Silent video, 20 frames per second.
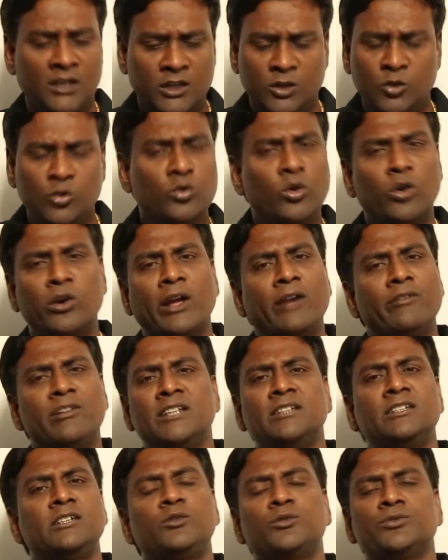you don't have
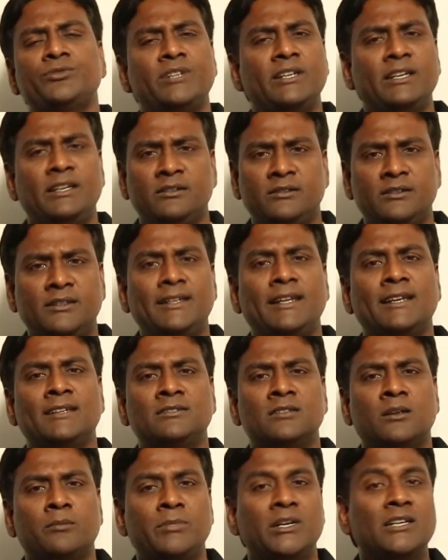anything to say in the
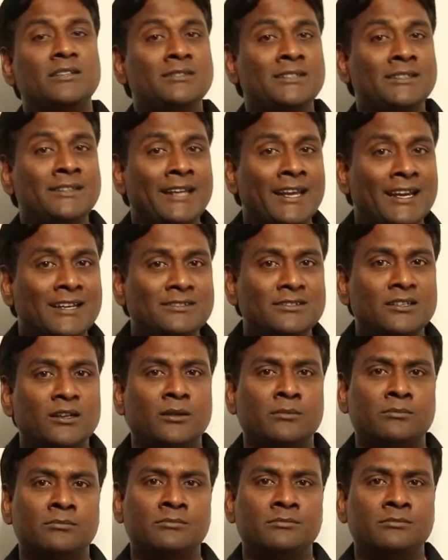exam, because in the
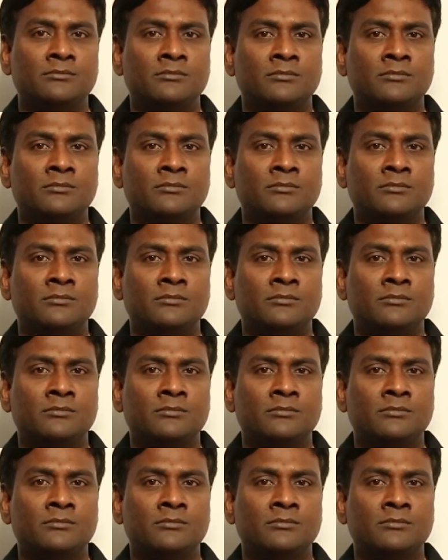exam